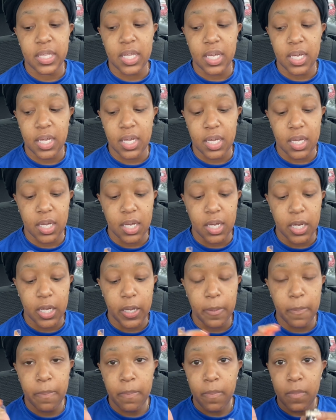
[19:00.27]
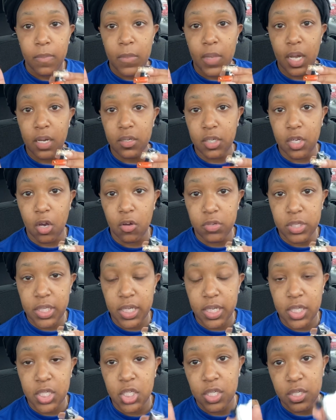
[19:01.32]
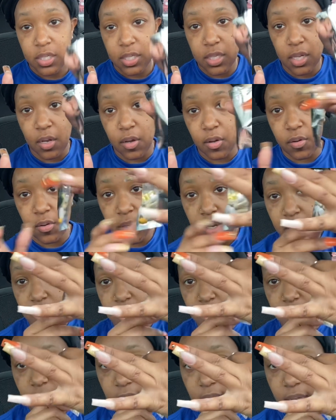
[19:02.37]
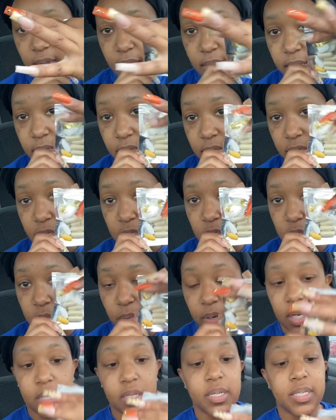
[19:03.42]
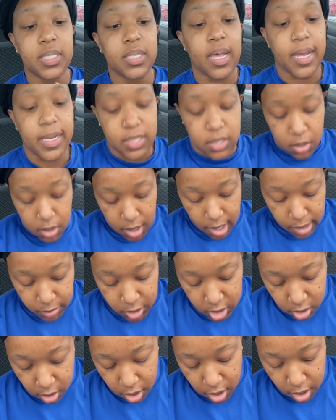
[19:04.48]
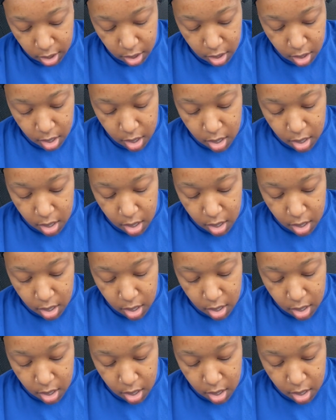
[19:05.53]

the dosage. So yeah, this is what it looks like. So yeah, I'm just gonna